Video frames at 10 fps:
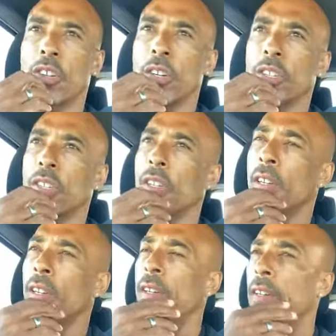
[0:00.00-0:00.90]
church,
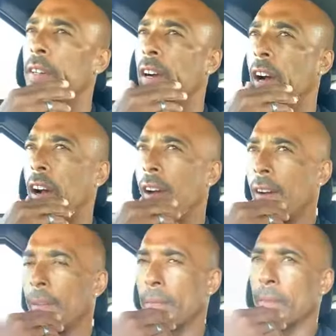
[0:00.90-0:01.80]

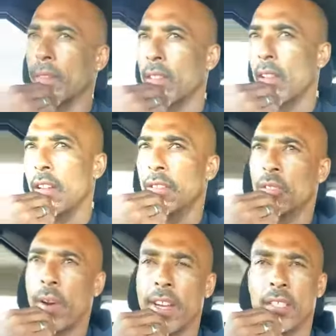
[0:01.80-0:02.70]
um, and
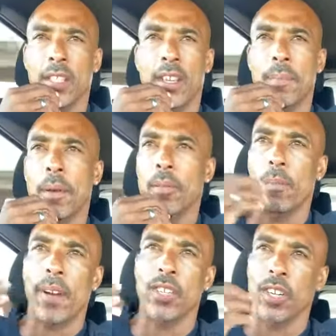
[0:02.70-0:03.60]
Tracy and people in
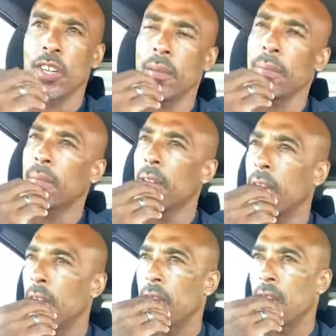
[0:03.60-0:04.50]
my gym,
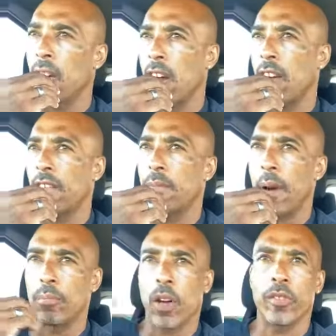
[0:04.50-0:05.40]
uh, for
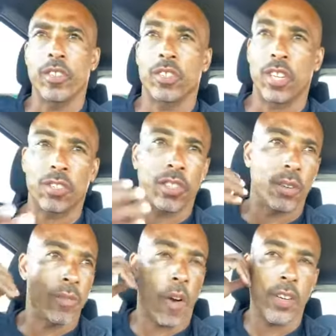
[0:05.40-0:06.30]
my brother and sister
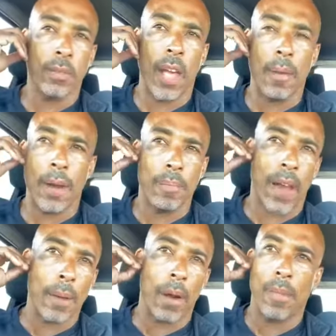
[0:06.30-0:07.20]
who always have my
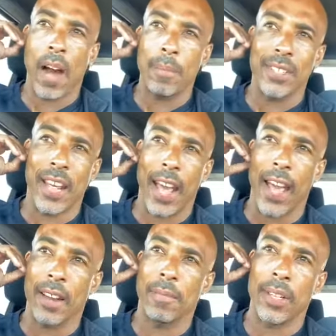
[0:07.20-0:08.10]
back, my mom and
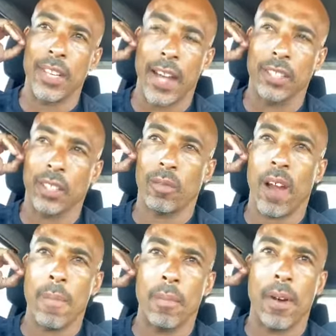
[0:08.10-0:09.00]
dad. My dad's still
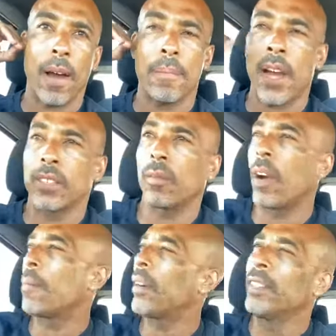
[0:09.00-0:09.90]
around, my mom passed
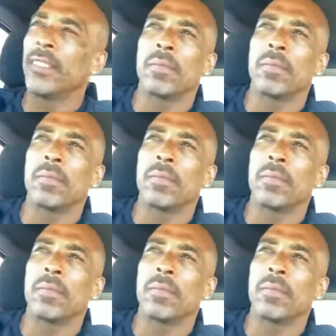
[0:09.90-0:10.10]
away, but